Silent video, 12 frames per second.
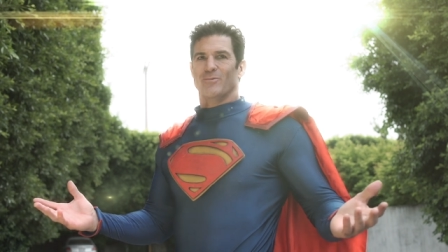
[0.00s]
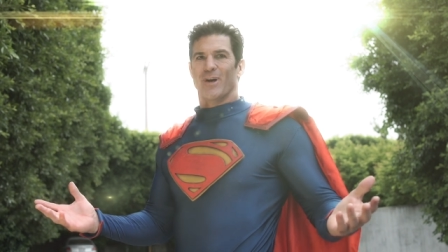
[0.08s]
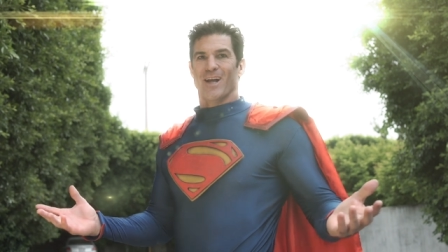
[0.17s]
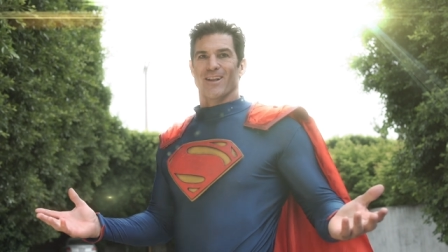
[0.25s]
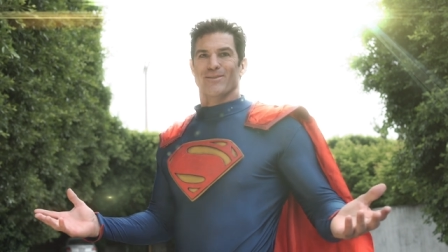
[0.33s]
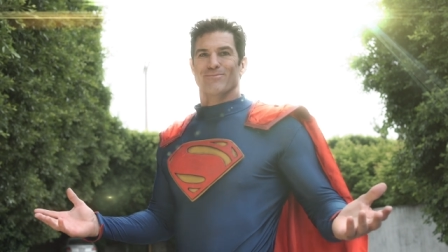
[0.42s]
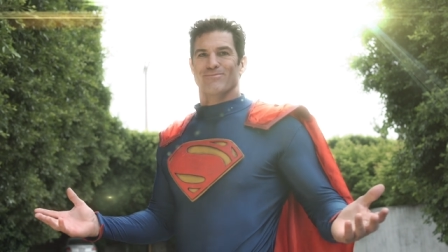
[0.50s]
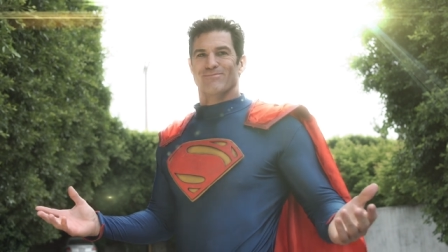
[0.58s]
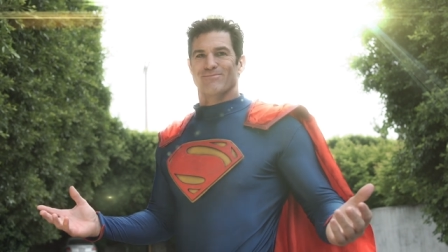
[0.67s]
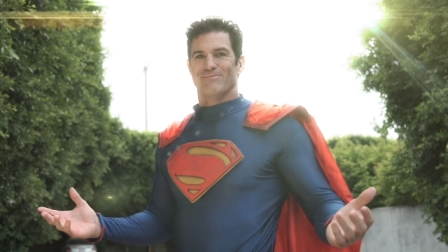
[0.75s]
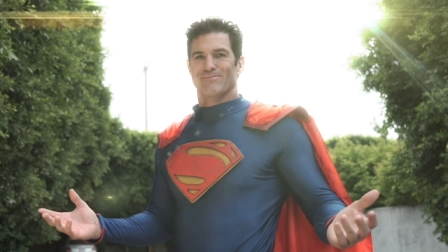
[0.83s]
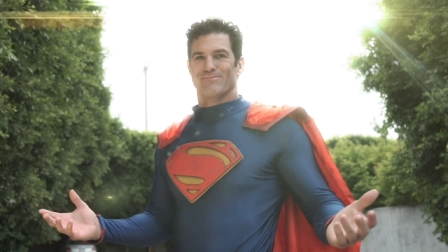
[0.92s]
Well,
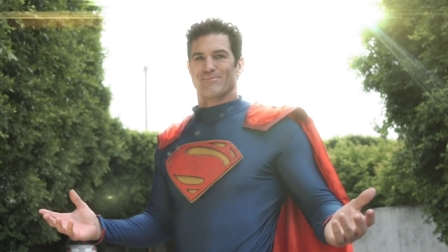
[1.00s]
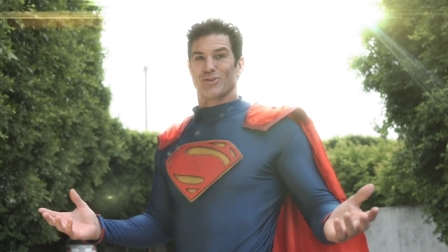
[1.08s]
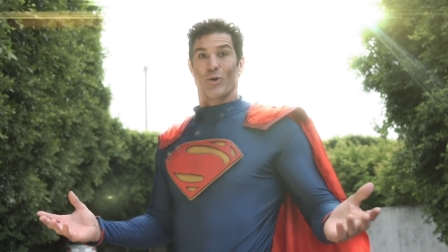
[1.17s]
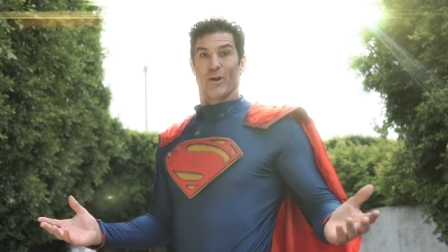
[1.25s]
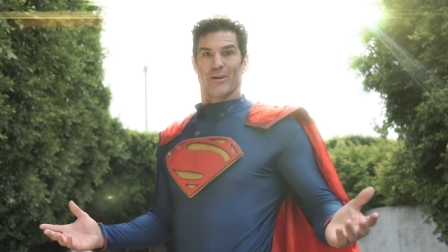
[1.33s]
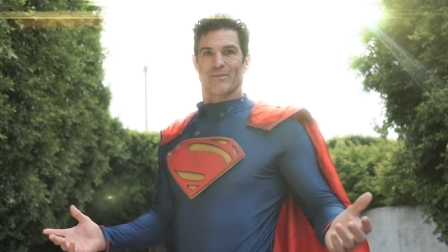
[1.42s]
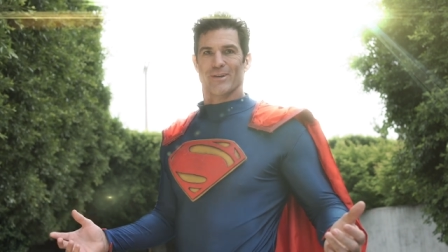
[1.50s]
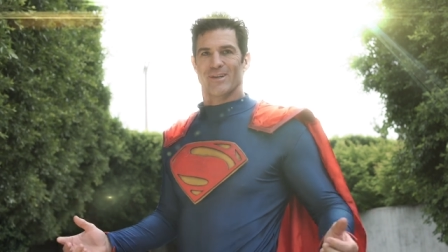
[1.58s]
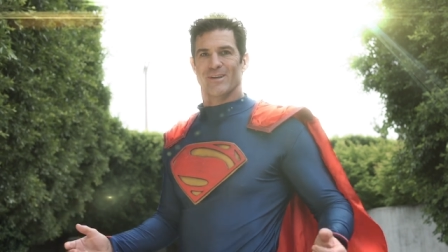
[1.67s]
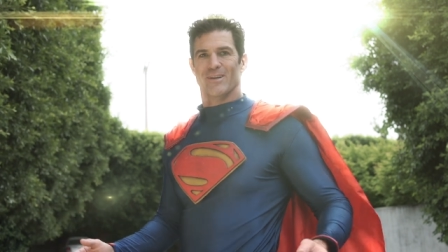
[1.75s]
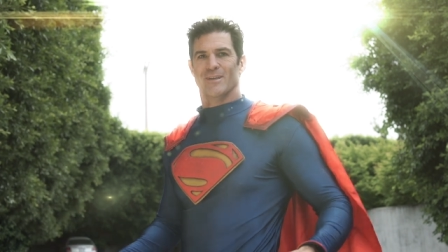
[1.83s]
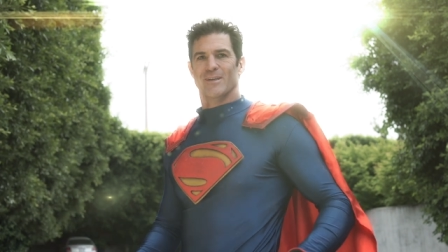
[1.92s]
sort of.
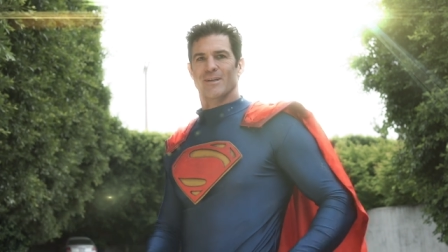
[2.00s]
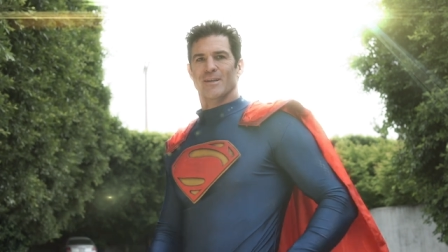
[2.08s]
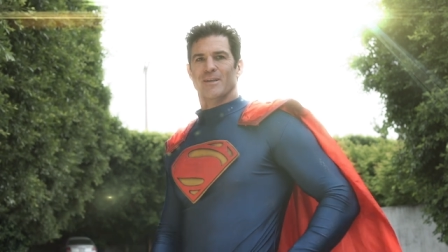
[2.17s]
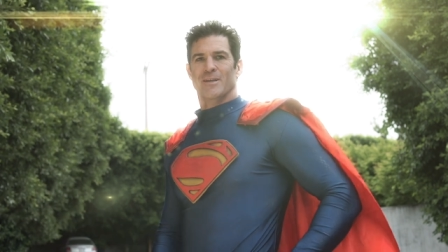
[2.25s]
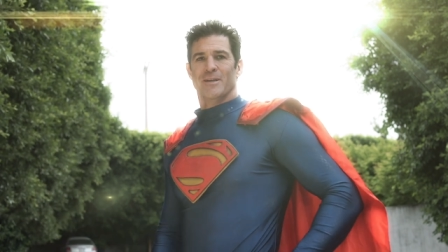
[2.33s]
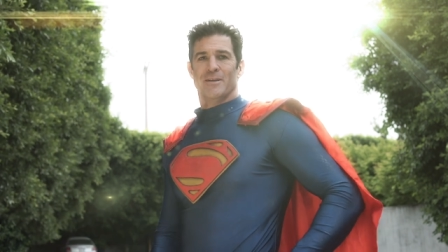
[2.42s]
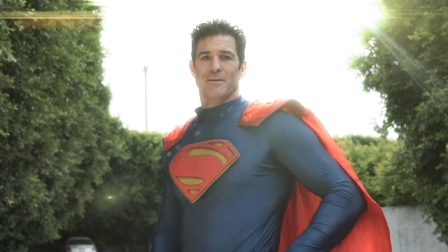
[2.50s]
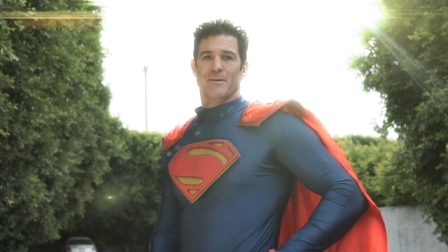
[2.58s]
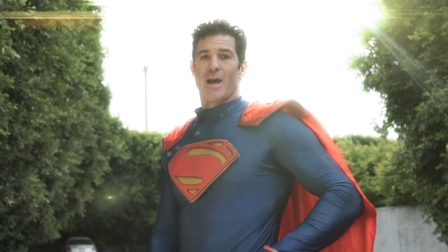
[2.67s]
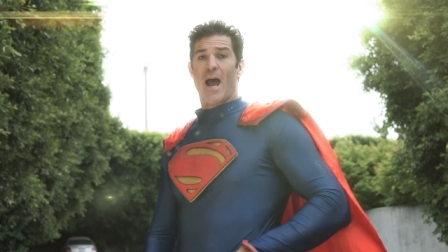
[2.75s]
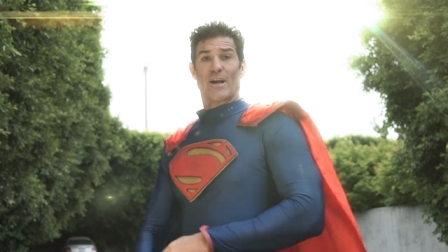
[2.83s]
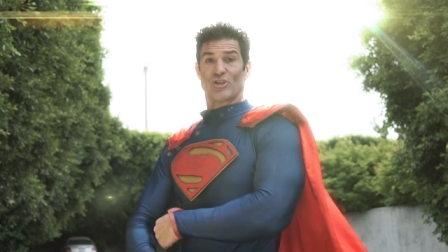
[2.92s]

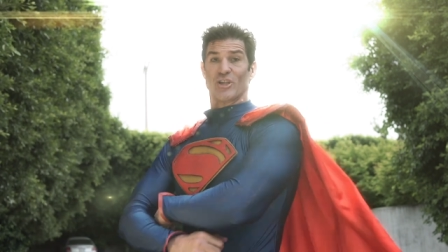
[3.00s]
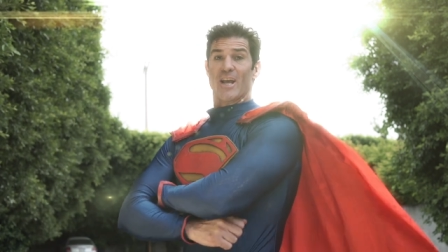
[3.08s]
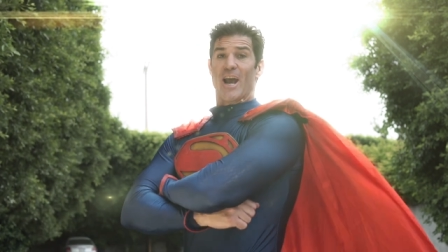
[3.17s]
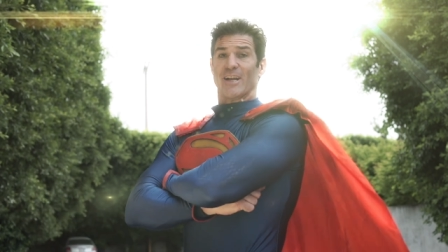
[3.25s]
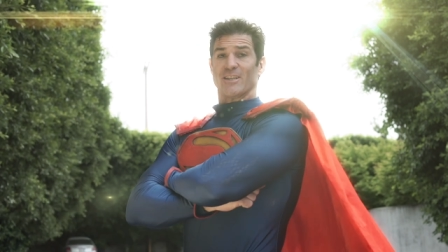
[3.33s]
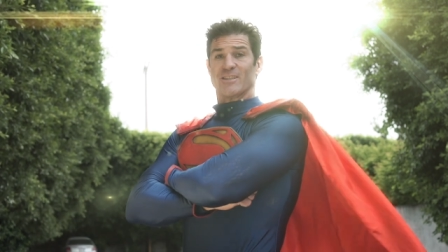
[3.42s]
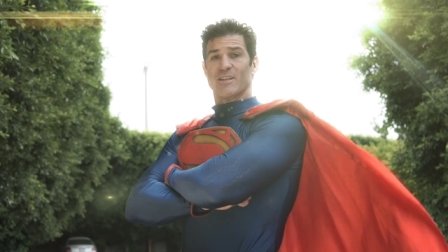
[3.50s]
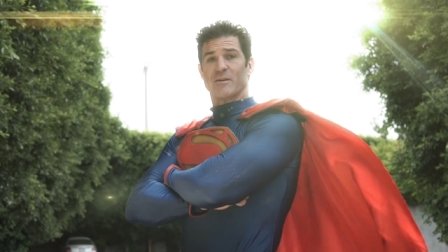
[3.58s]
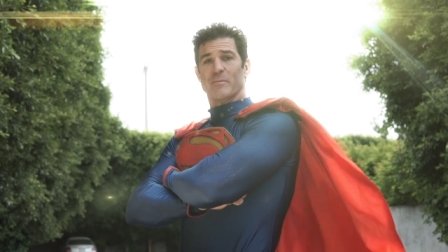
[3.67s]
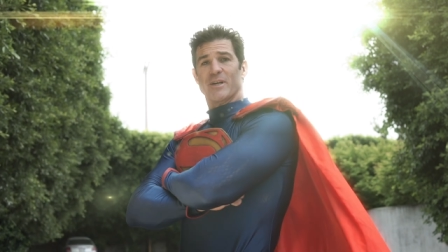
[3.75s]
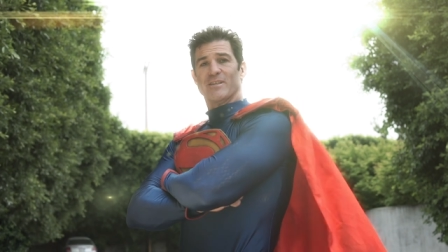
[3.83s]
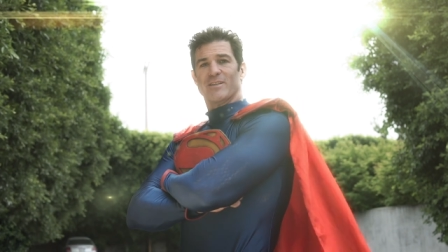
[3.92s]
Actually, I
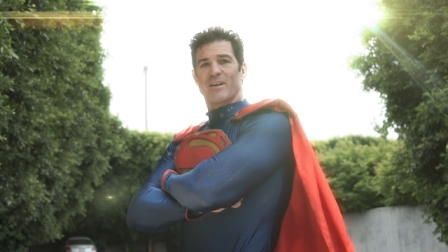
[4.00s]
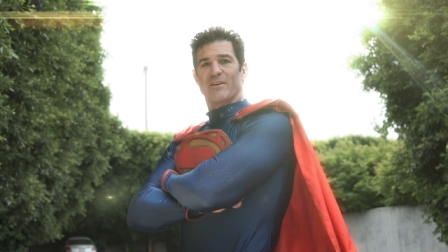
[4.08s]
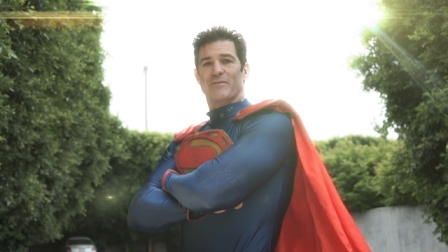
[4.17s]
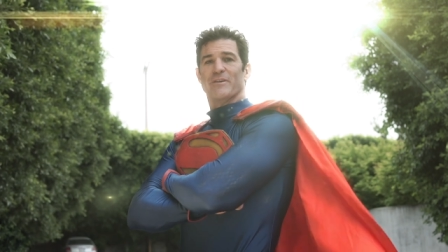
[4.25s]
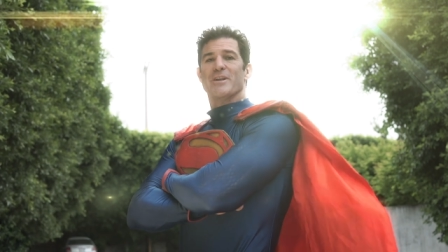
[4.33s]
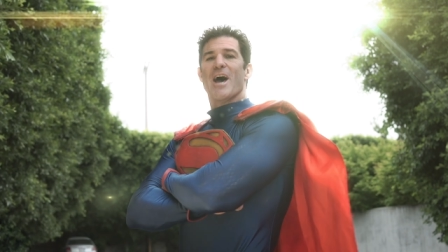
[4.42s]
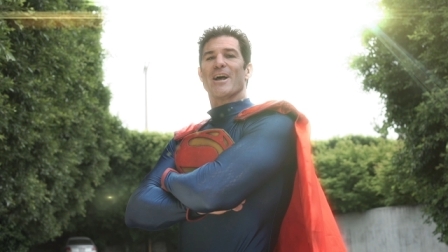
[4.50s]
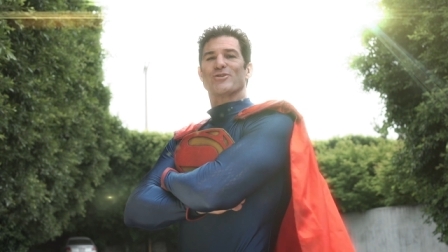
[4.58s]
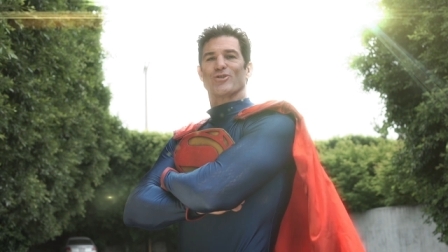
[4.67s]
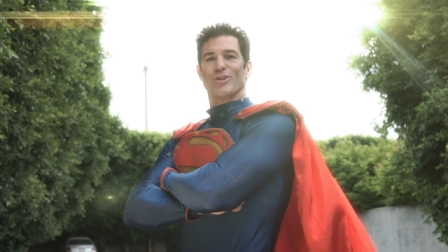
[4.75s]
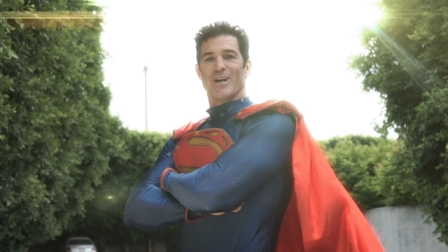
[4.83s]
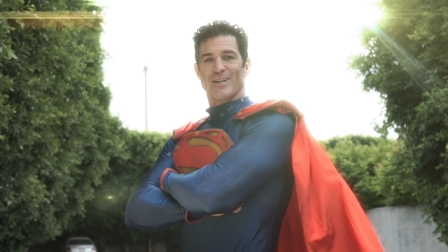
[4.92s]
consider myself a
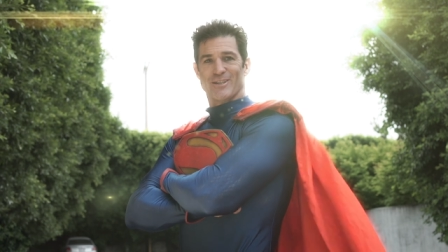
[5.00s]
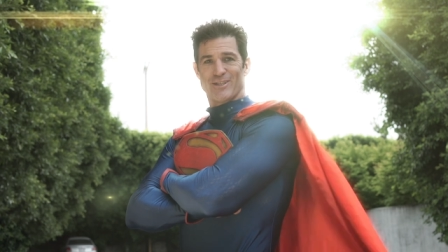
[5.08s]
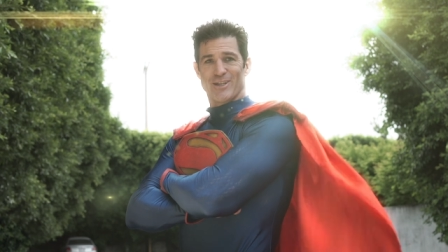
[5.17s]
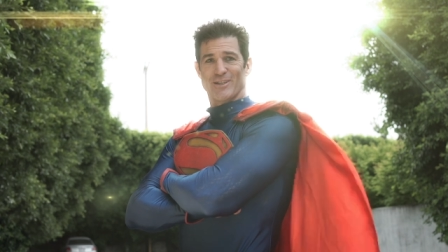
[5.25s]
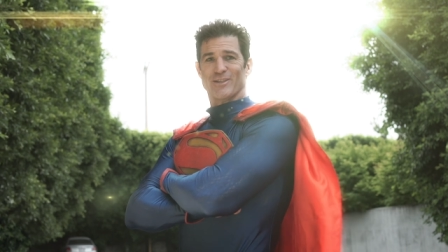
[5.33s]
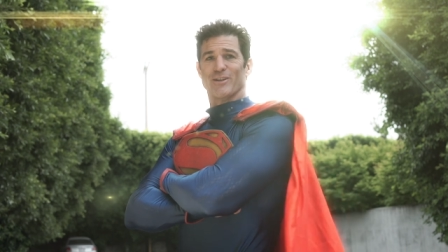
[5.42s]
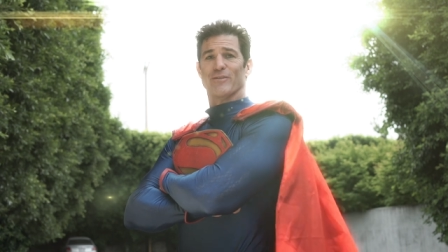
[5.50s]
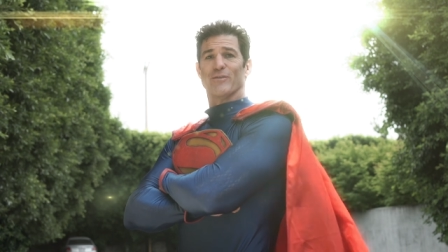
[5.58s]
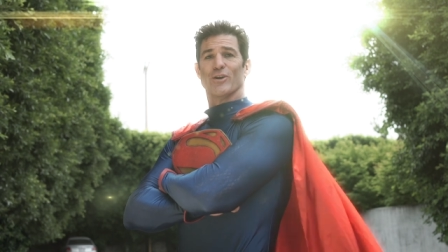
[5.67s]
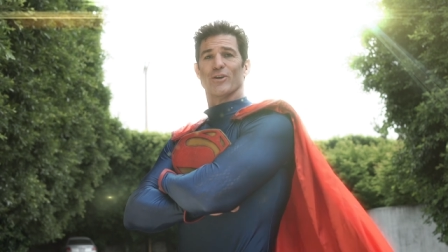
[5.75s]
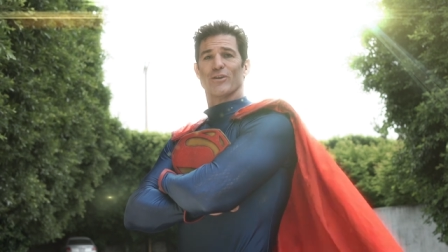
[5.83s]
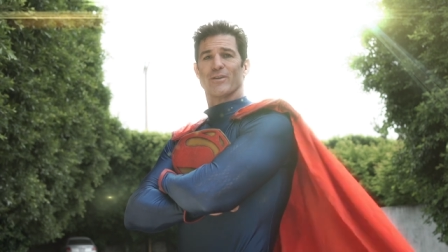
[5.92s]
naturalized citizen of
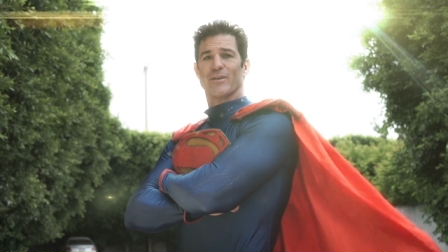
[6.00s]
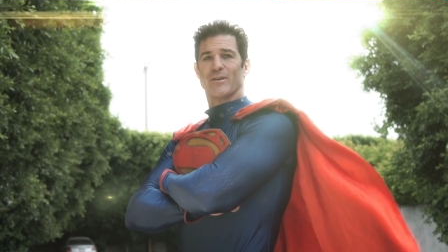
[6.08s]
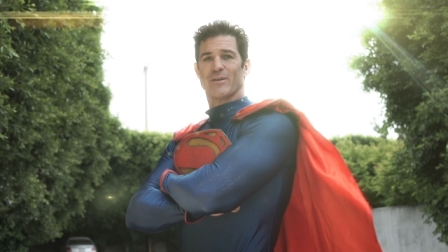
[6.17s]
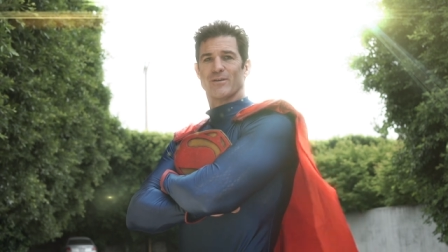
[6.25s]
Earth.